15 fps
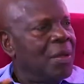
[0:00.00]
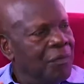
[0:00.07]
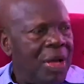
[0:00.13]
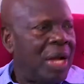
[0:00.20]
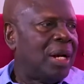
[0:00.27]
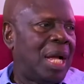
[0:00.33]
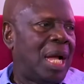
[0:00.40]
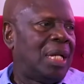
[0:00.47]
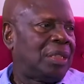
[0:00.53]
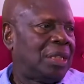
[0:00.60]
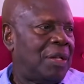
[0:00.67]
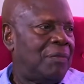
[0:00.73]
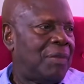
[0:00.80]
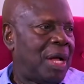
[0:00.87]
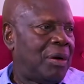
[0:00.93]
Very harsh
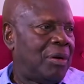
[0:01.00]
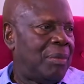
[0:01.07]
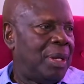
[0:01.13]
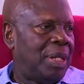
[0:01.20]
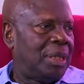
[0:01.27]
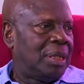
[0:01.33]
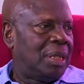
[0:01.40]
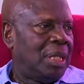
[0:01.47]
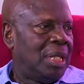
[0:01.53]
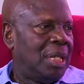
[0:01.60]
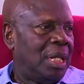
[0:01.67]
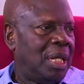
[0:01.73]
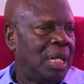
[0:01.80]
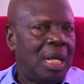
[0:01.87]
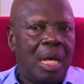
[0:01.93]
environment.
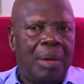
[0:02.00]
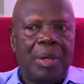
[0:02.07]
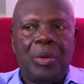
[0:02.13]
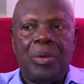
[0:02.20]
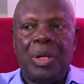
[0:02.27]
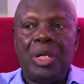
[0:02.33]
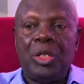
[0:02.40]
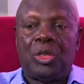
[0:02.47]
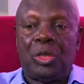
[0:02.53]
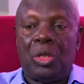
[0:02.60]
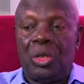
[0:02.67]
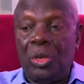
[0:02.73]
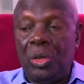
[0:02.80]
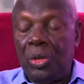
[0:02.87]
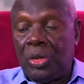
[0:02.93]
I mean, we
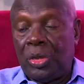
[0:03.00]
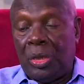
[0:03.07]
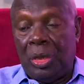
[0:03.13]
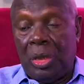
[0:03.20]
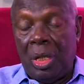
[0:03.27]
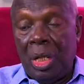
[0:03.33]
introduced